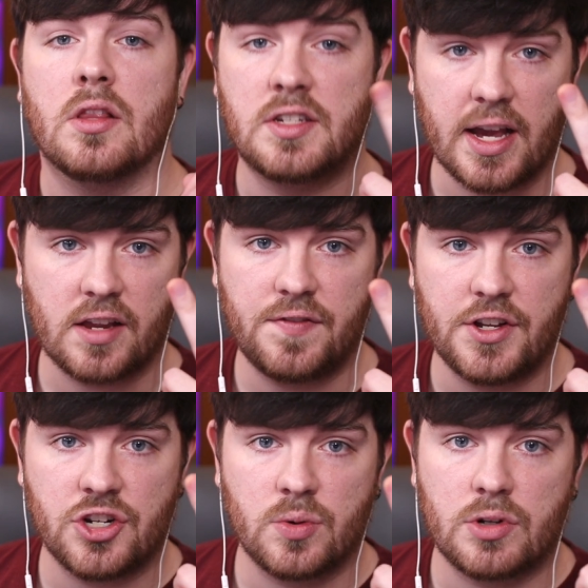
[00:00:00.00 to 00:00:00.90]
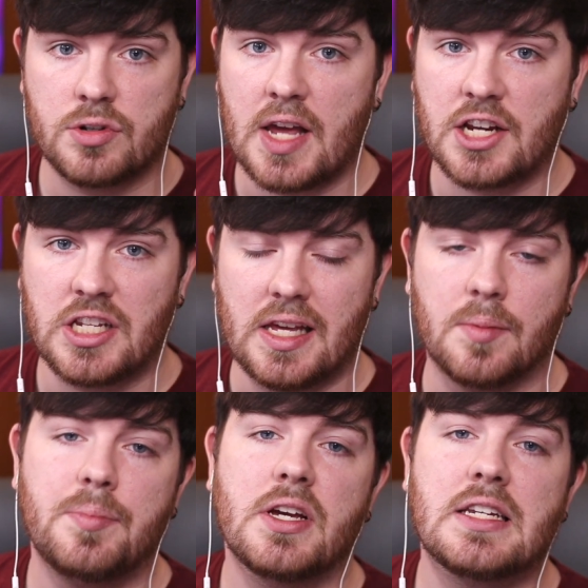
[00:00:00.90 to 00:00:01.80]
second feature, which was actually a
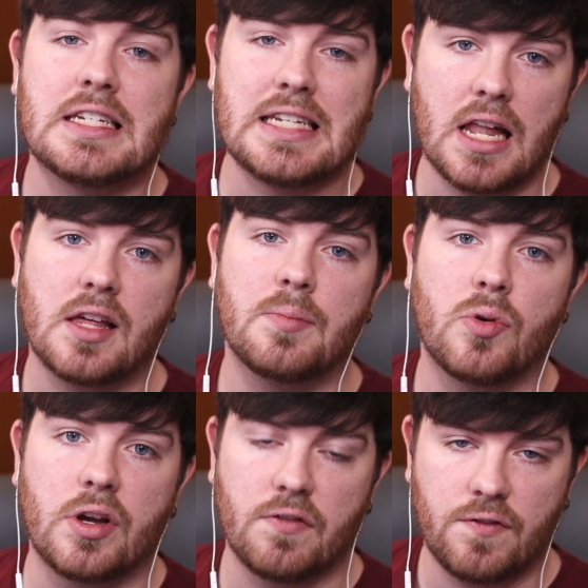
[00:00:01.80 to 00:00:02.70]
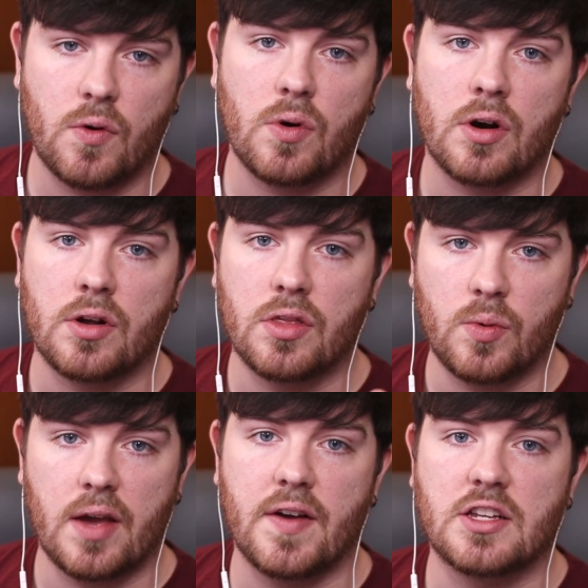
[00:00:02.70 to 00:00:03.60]
big selling point for the
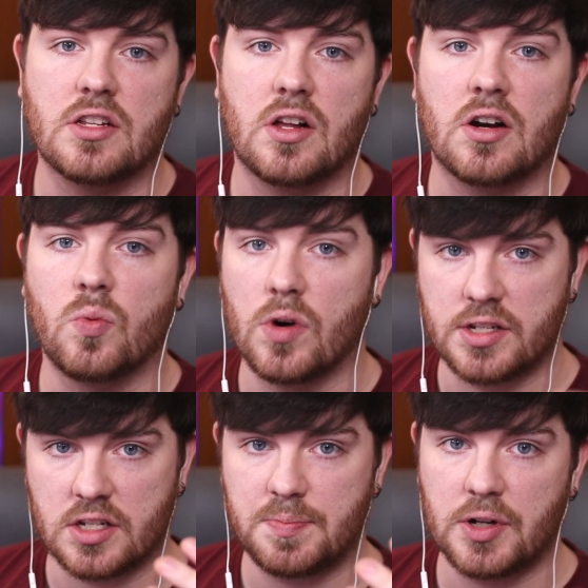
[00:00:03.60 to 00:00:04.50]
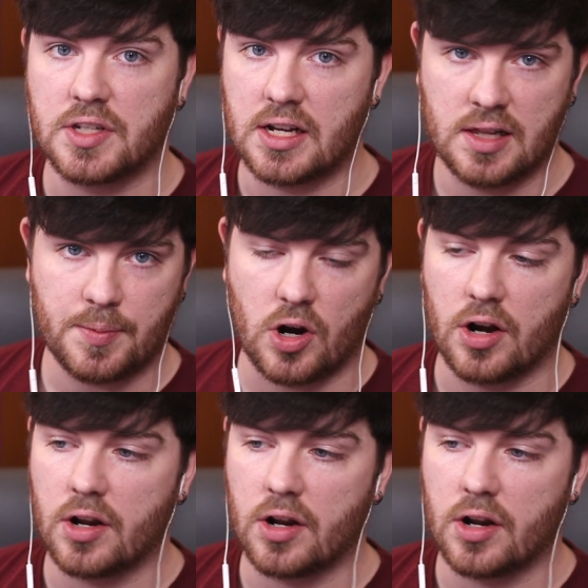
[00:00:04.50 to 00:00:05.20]
Wave XLR, was its built-in clip card.